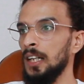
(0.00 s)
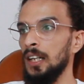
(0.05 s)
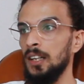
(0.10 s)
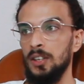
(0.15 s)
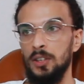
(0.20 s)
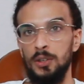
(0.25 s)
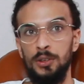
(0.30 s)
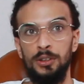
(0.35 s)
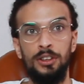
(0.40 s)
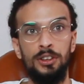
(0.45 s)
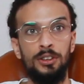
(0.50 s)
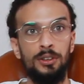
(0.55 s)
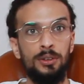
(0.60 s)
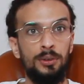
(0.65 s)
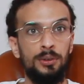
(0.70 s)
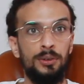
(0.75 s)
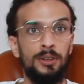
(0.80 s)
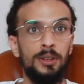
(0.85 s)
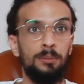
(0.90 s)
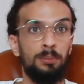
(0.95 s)
according
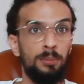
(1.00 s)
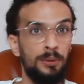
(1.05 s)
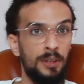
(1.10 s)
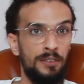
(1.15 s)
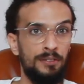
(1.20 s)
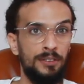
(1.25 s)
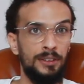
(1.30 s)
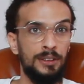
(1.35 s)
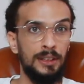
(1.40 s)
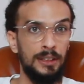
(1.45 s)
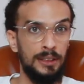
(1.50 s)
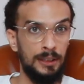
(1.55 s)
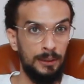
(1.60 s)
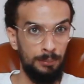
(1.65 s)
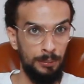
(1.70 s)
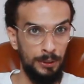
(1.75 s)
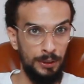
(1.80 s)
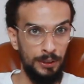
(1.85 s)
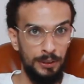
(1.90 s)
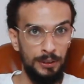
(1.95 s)
to their previous
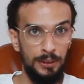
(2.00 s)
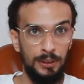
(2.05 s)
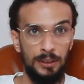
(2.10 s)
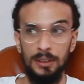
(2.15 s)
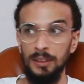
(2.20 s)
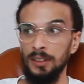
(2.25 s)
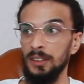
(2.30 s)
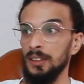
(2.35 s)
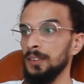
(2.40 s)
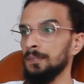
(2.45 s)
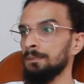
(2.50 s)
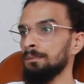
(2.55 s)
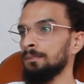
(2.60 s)
experiences.